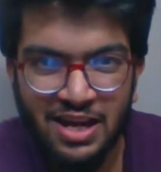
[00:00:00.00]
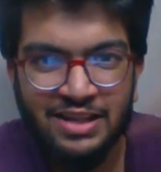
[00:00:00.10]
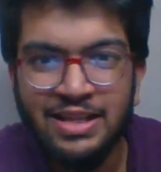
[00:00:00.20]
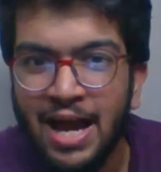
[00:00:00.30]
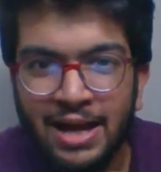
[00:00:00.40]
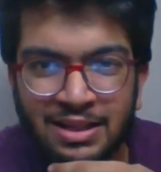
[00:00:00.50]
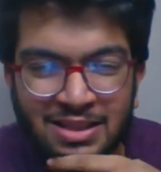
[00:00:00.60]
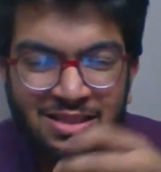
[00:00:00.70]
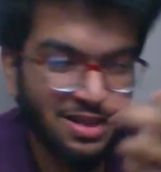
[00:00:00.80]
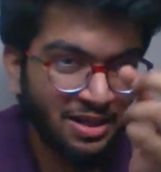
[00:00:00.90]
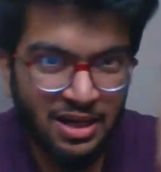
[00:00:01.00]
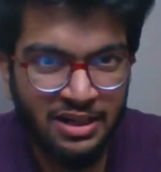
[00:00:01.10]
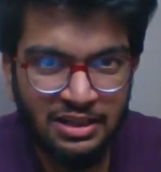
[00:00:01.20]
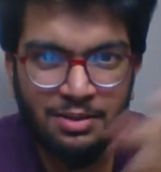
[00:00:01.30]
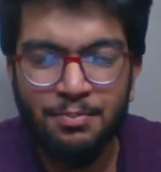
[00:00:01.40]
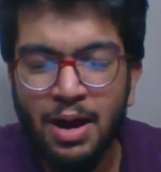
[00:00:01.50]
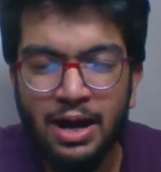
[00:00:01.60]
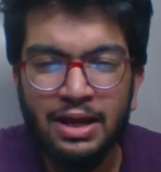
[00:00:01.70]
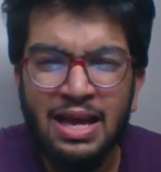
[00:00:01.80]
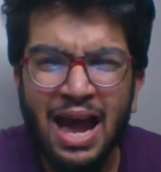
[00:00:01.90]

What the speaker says: like that and cutting the part.